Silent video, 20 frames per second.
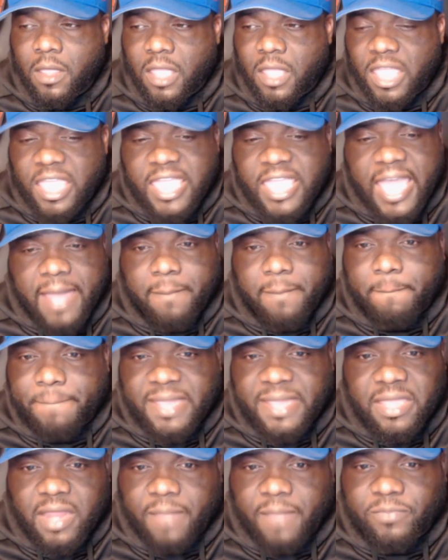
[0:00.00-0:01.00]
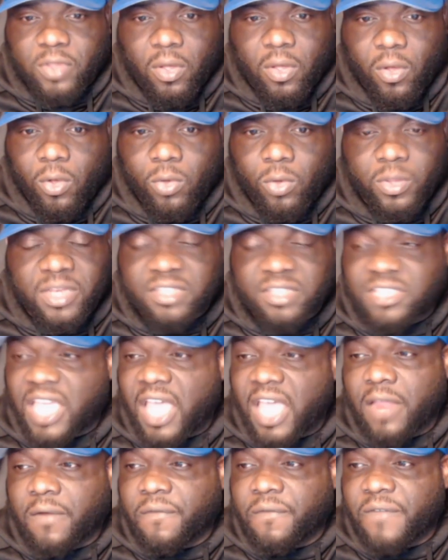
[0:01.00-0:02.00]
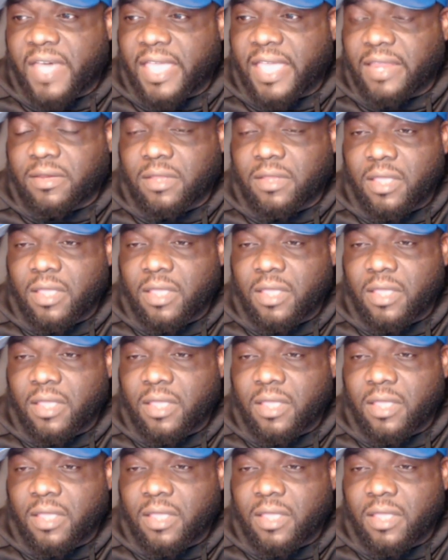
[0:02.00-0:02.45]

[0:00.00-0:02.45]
He got beat up the whole entire fight.